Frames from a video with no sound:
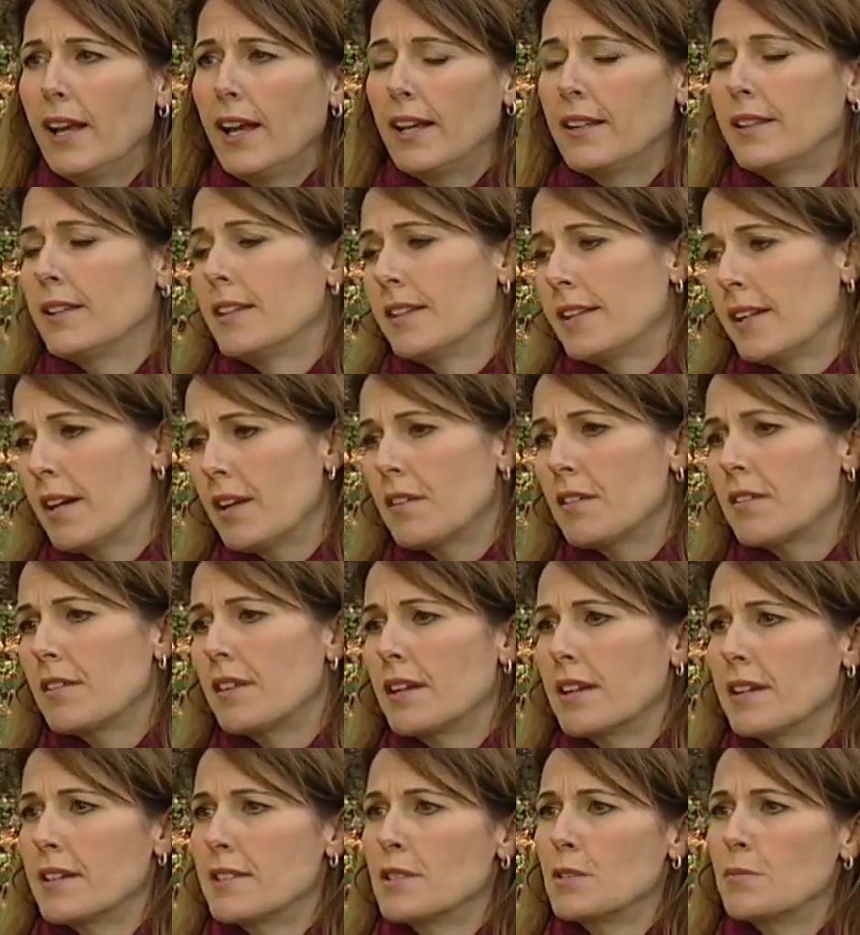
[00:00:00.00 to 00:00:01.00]
And then the other
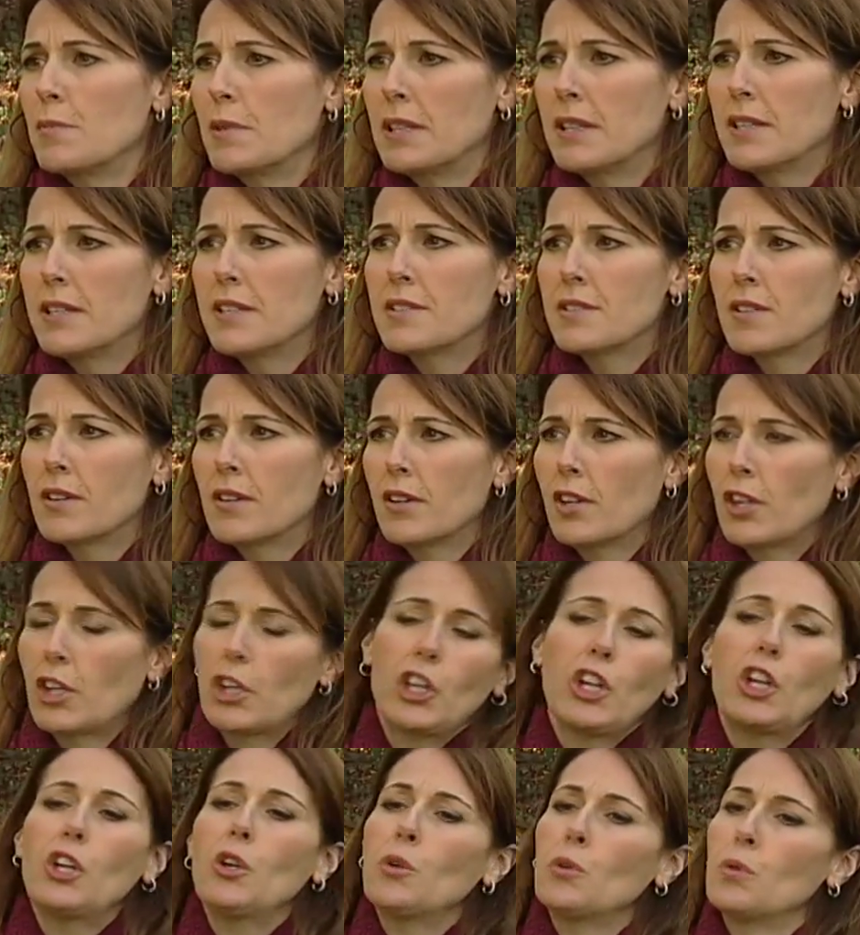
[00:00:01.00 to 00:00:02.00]
thing is, I mean, these are
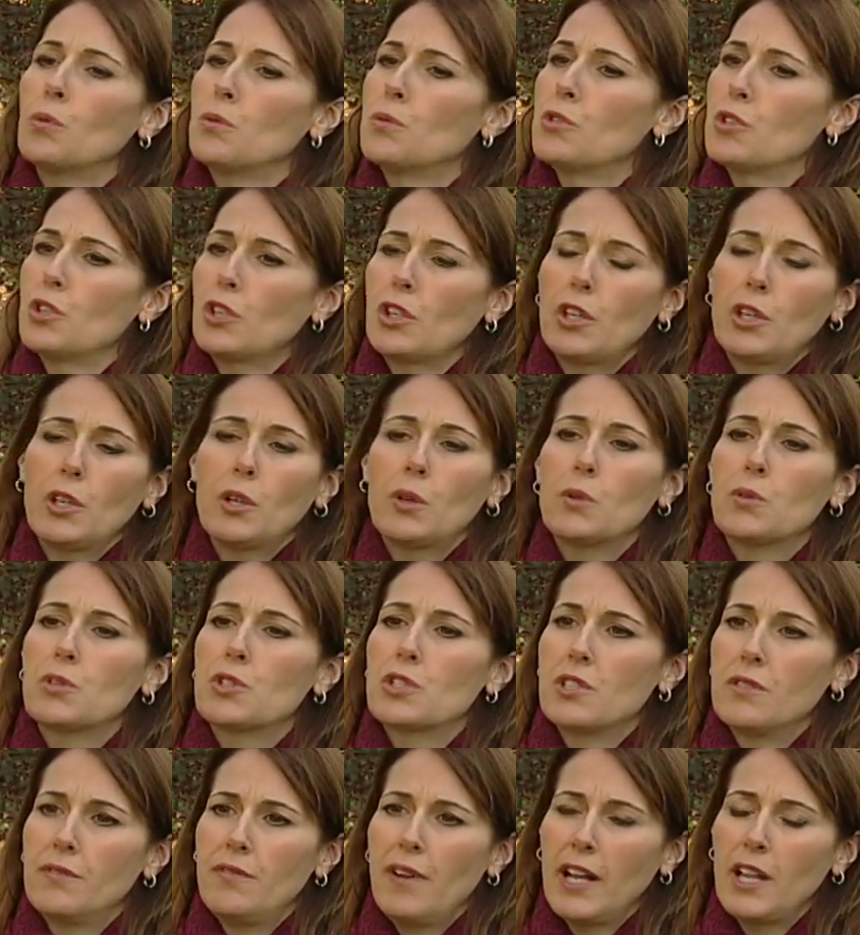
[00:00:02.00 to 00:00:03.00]
huge,
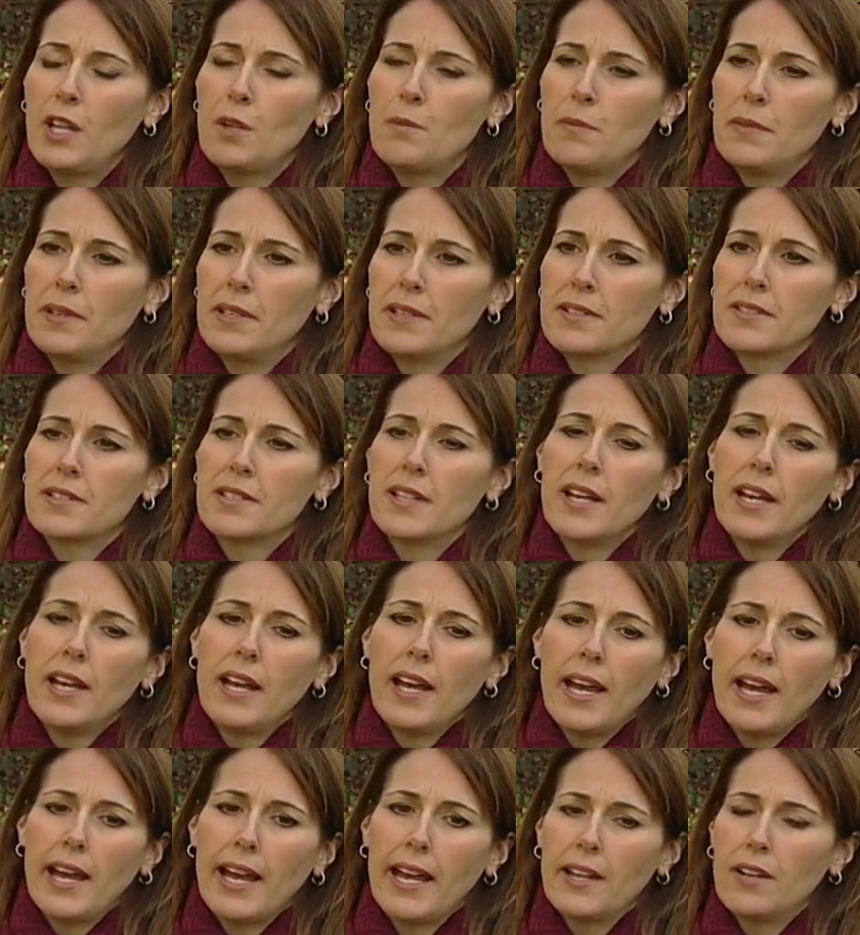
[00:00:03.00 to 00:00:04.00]
huge developments,
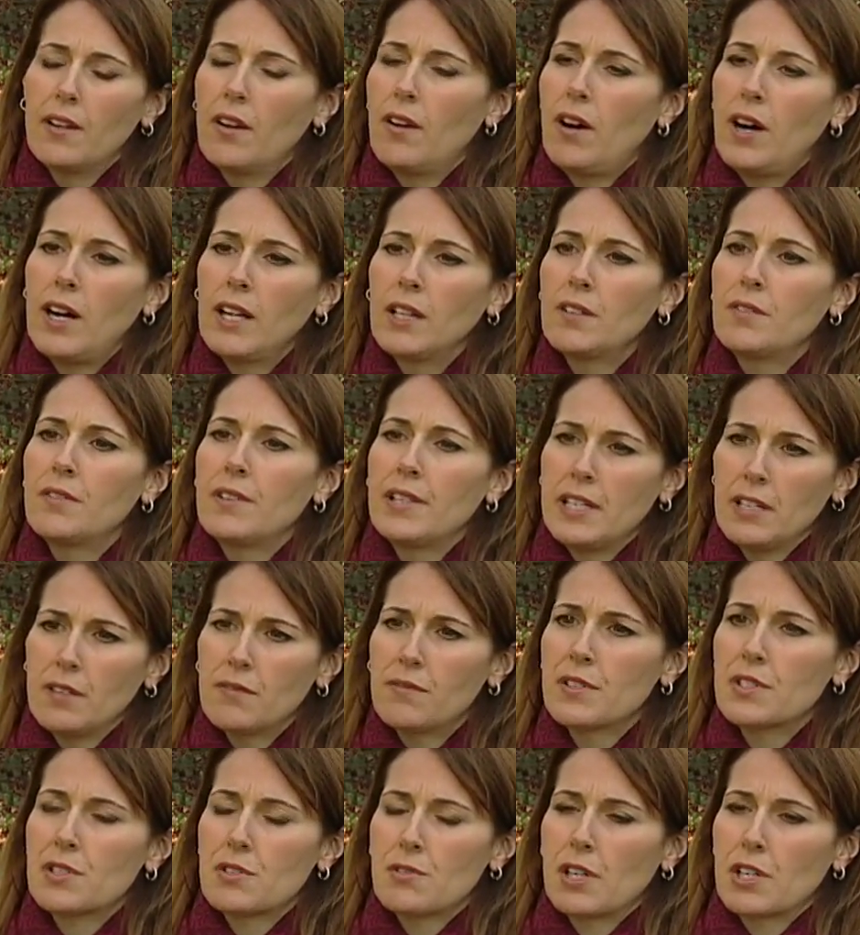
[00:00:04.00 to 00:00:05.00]
and all of the
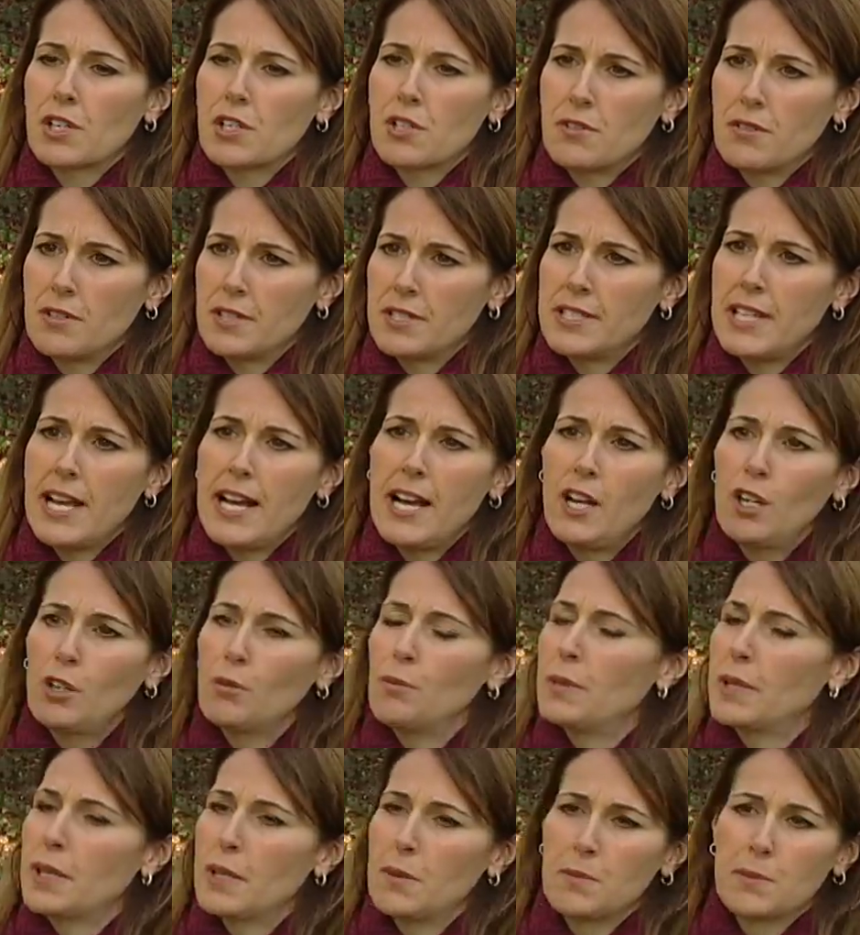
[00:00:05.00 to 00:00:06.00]
infrastructure in
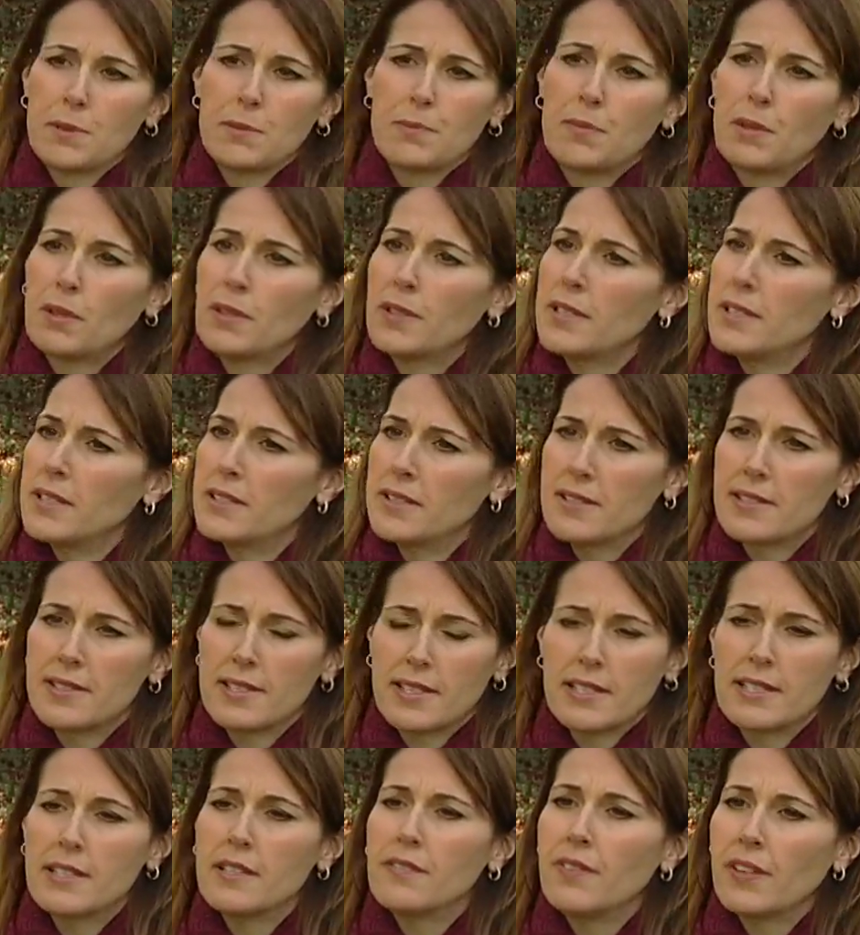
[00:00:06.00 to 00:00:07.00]
town becomes burdened
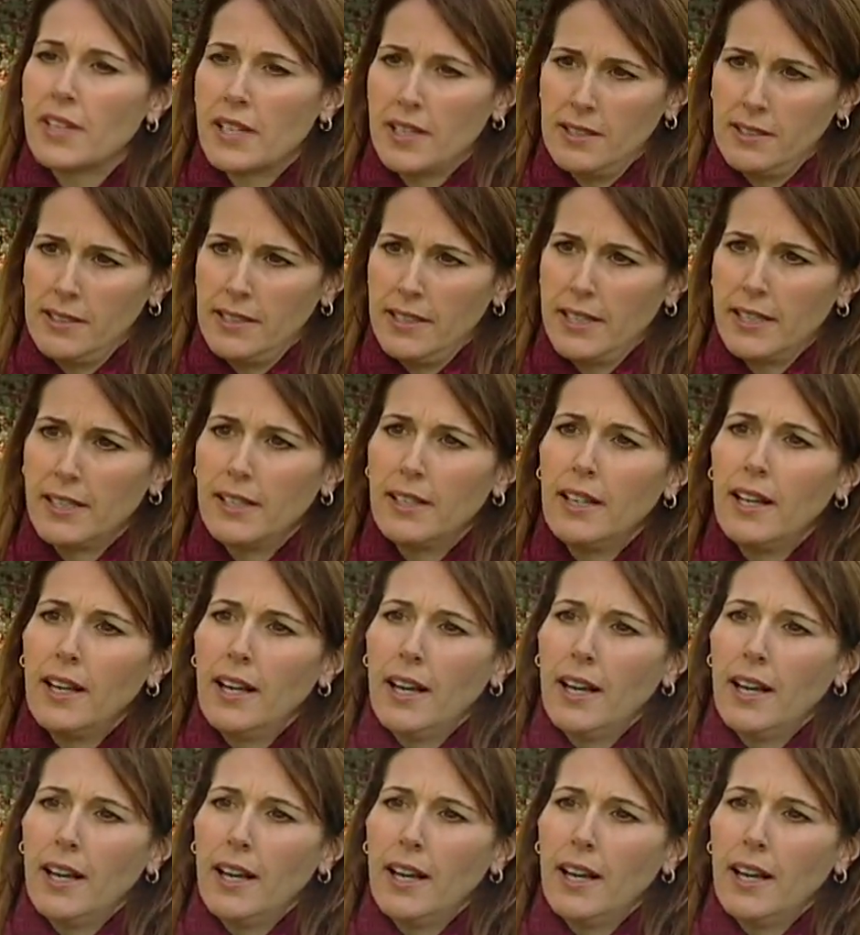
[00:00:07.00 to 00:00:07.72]
significantly.